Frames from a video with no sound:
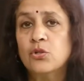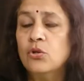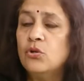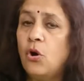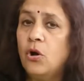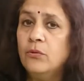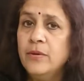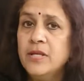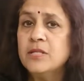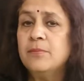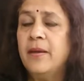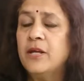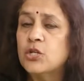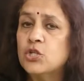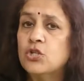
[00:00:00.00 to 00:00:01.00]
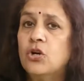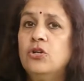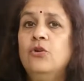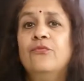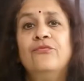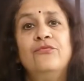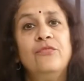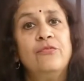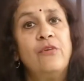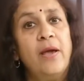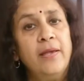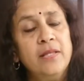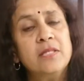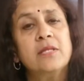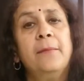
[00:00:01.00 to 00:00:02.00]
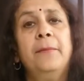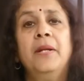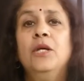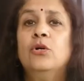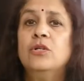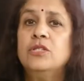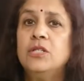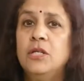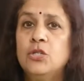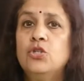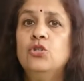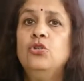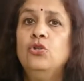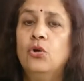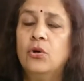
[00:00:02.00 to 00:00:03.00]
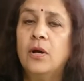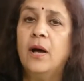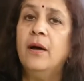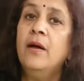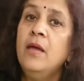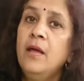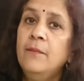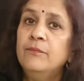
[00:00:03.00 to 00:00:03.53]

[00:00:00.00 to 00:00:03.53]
So always make sure you find somebody who can teach you yoga